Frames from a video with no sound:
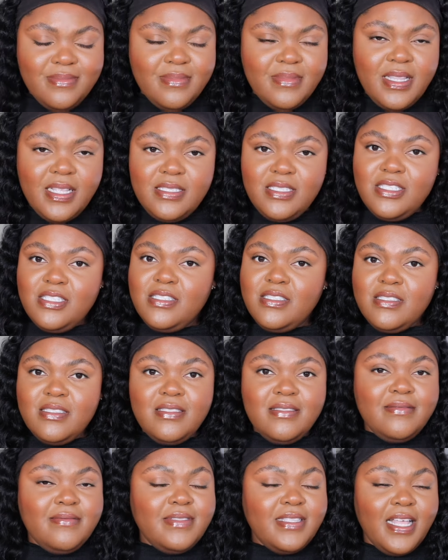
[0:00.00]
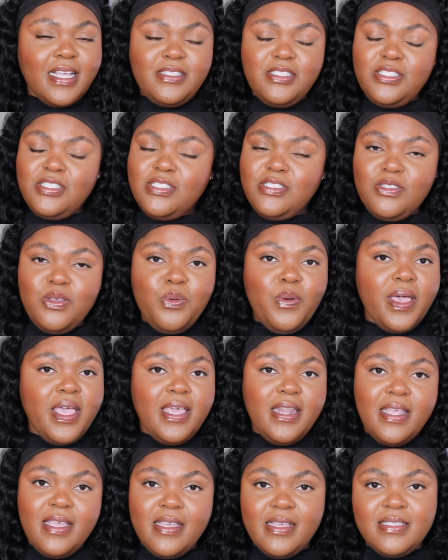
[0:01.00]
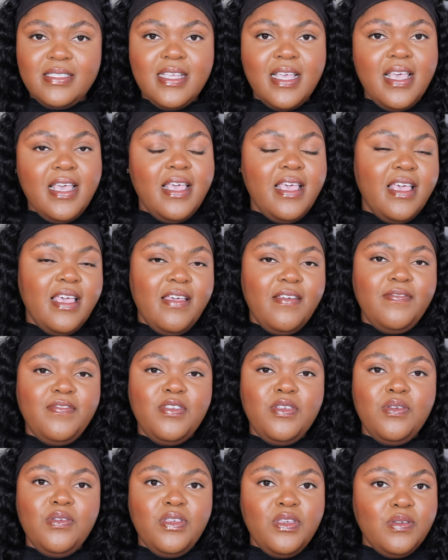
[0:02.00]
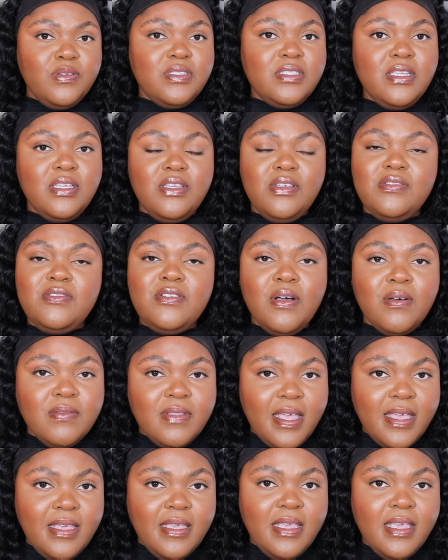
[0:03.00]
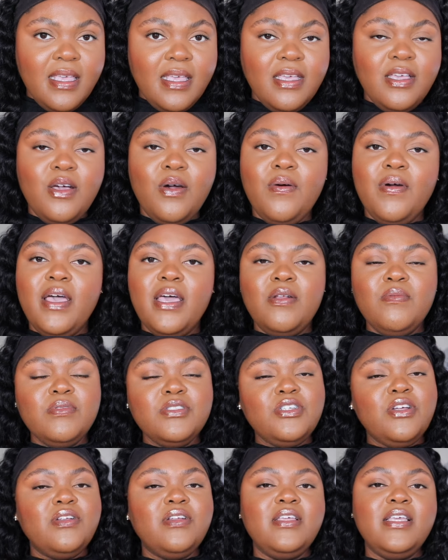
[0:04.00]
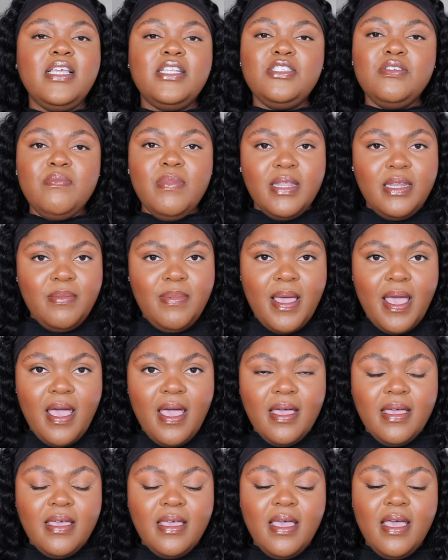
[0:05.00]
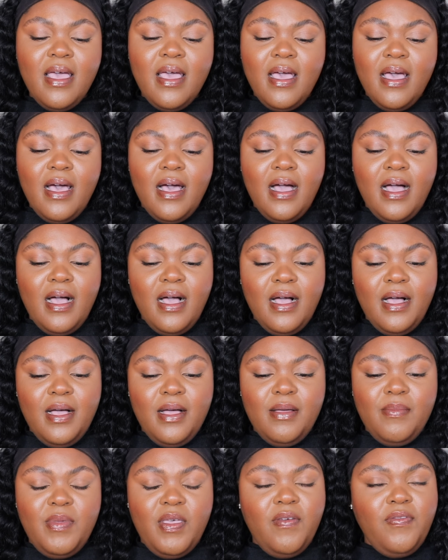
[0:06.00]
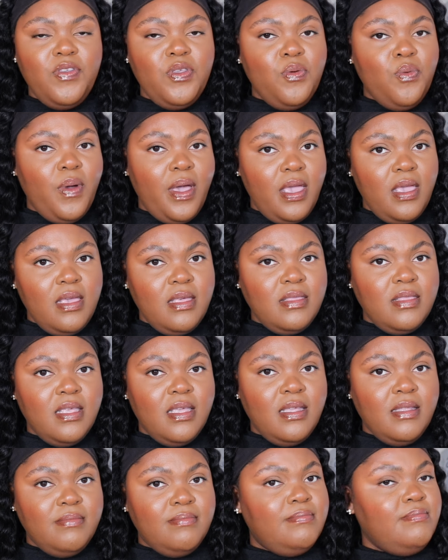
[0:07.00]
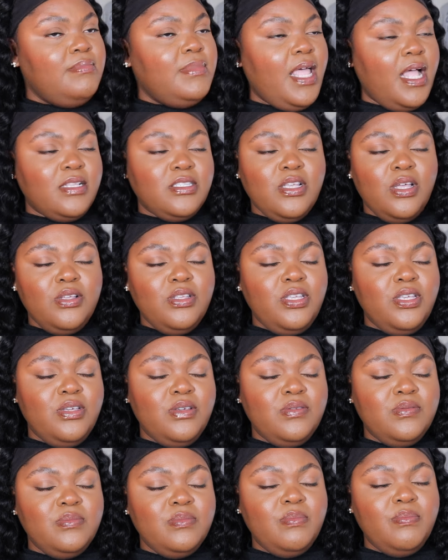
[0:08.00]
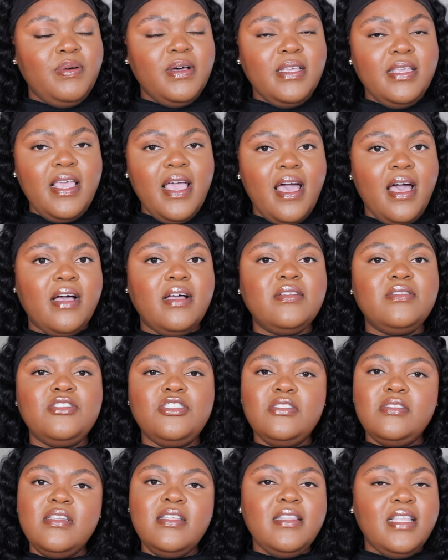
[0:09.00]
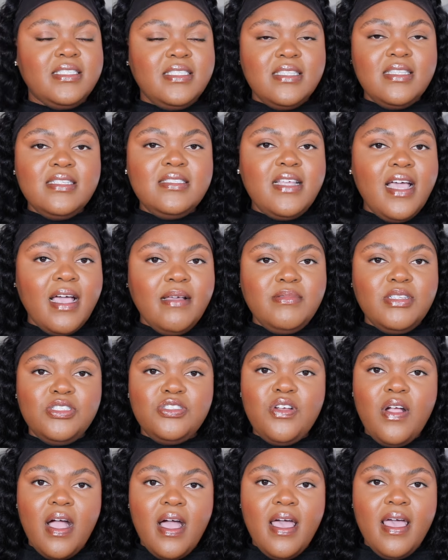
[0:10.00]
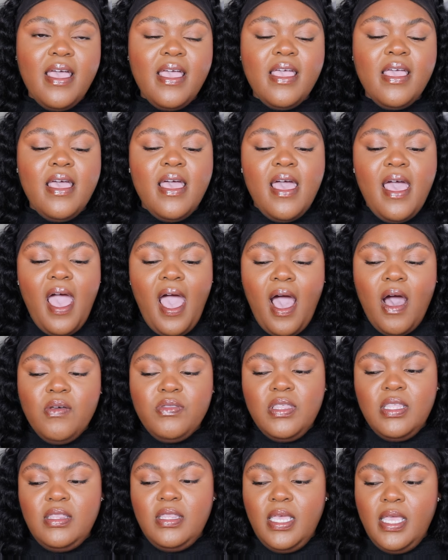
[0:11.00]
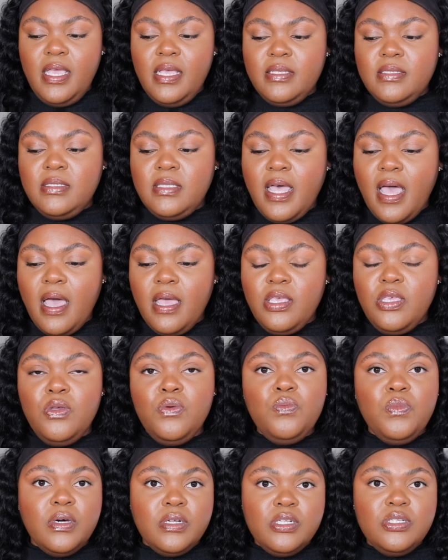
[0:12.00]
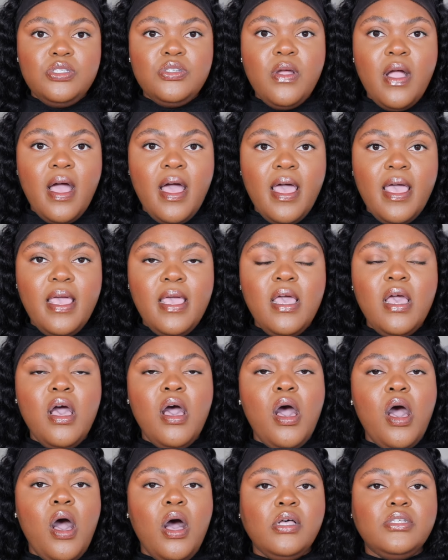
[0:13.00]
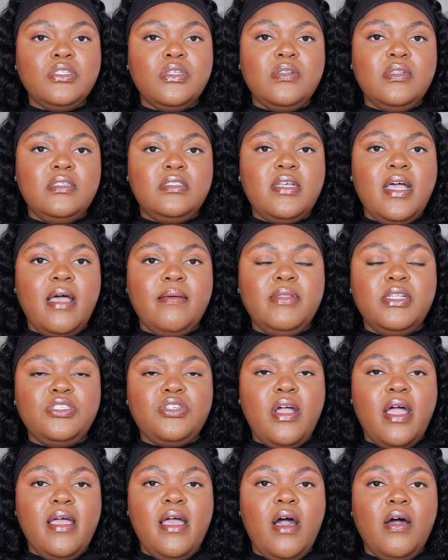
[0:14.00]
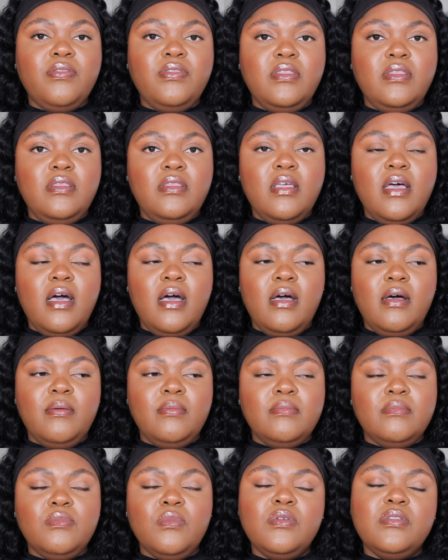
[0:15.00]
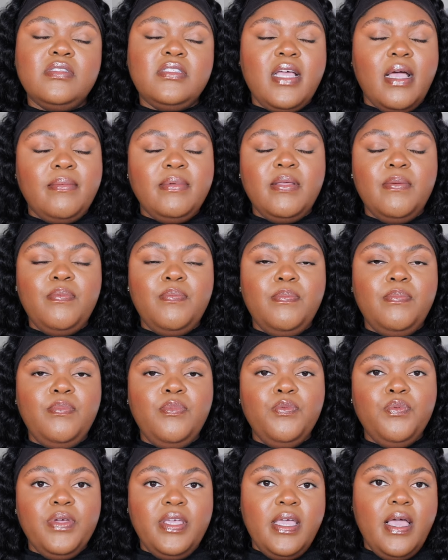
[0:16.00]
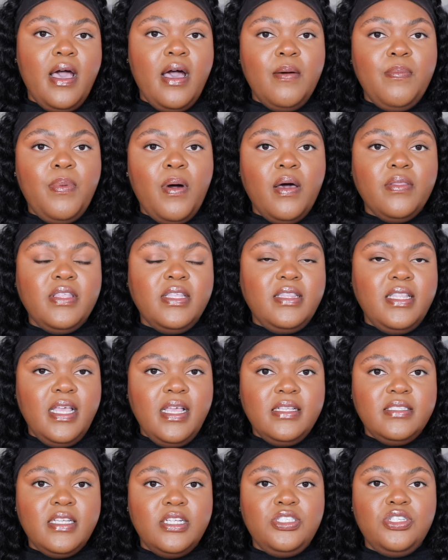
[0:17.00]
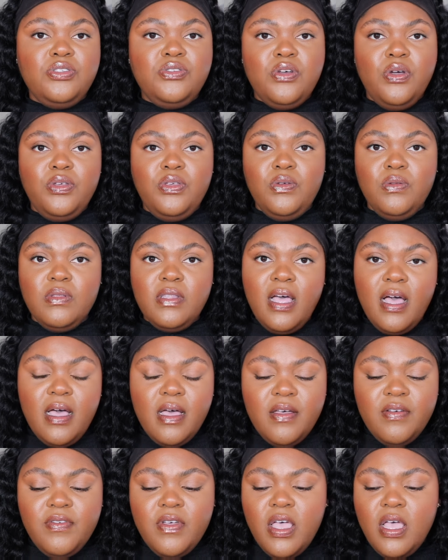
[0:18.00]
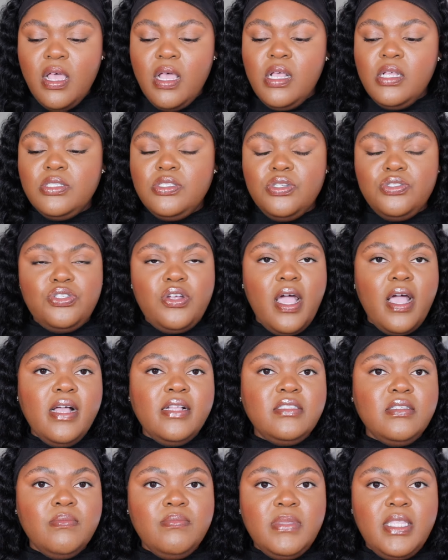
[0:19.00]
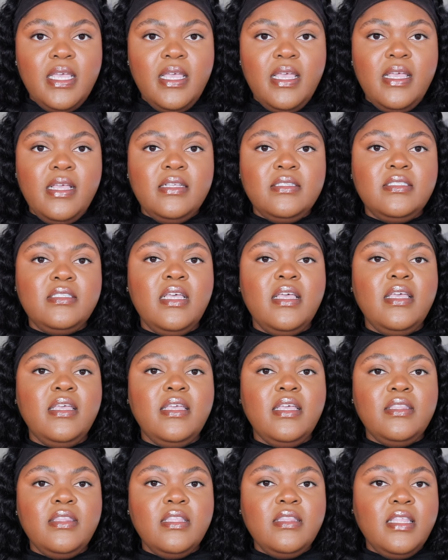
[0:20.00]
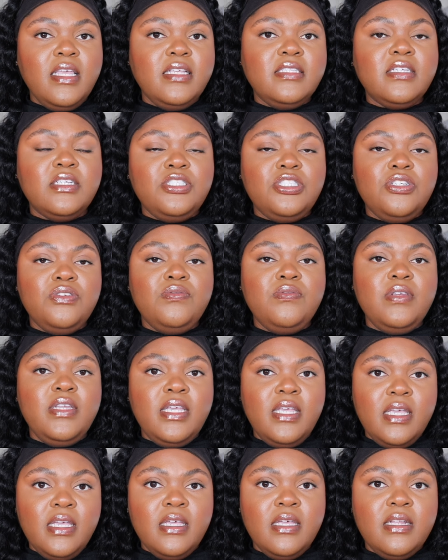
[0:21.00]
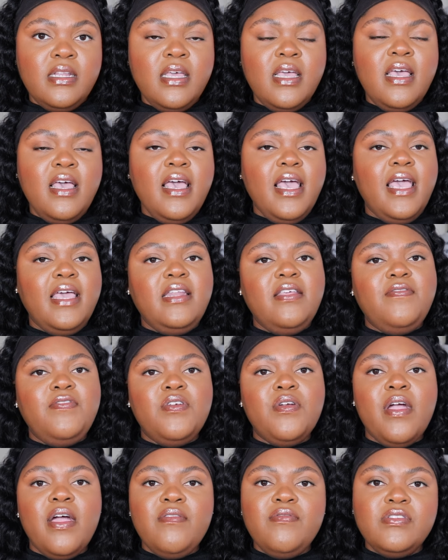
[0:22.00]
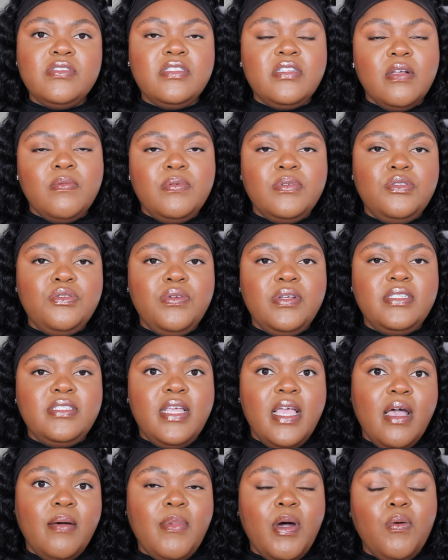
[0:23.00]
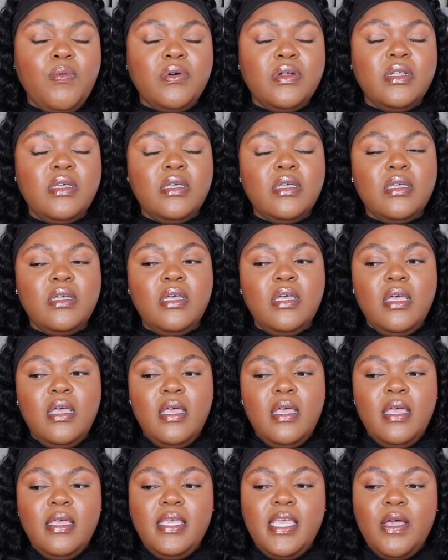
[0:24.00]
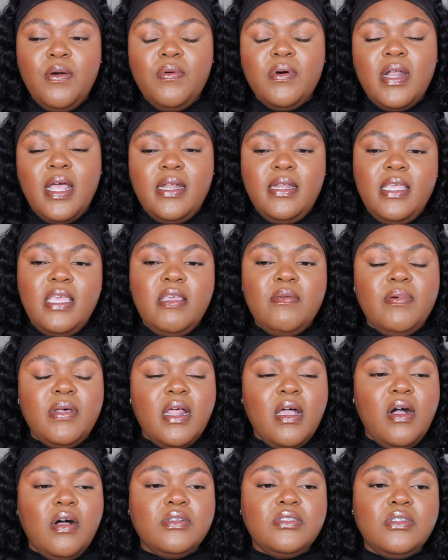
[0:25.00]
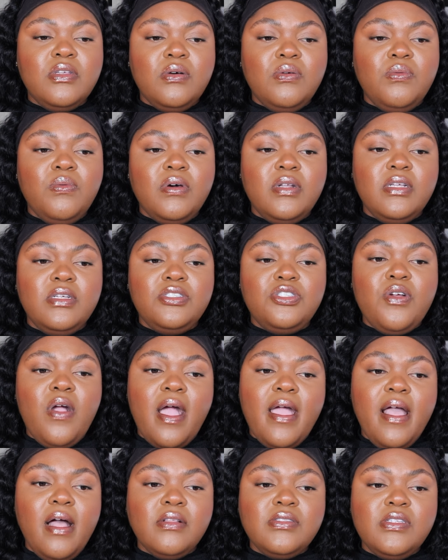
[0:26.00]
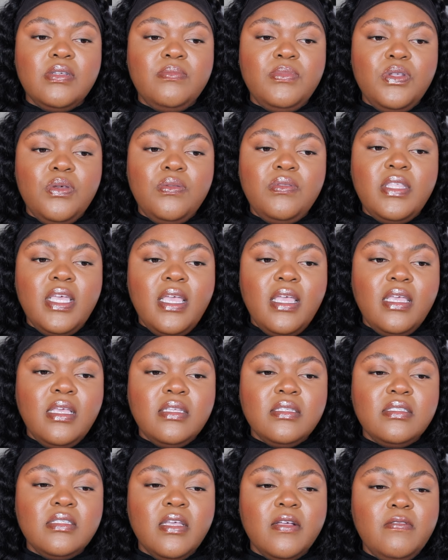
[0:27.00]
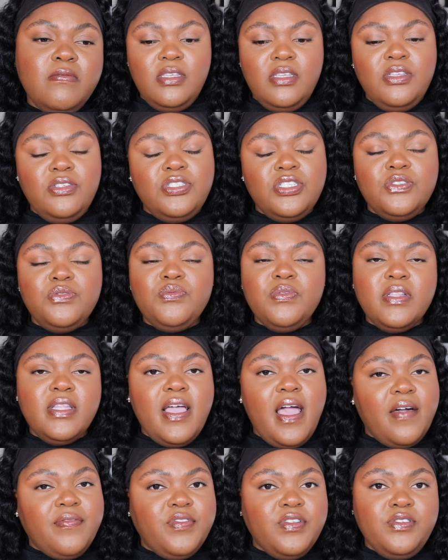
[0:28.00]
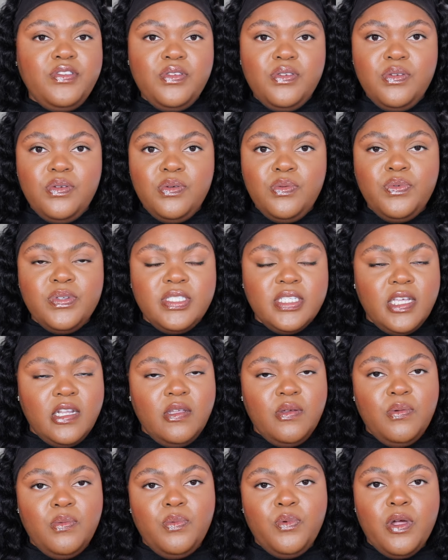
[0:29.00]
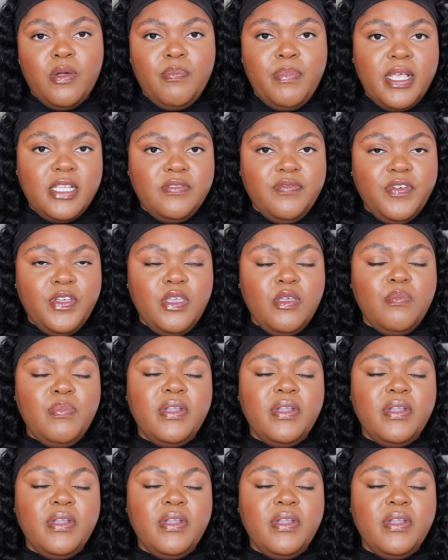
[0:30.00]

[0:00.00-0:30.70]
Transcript: That's just the way it is. If you use it, you don't like it, go ahead and return it and get your money back. If you wait, then that's on you. But yeah, this is the time to try out the things that you want to try. Also the time to try out, the time to re-up on the things that you know you love. So try out some things, get the things that you need. And if you're ever stuck between, damn, I want to get what I need, but I also want to try out some new things, you just really have to do what's going to work best for you.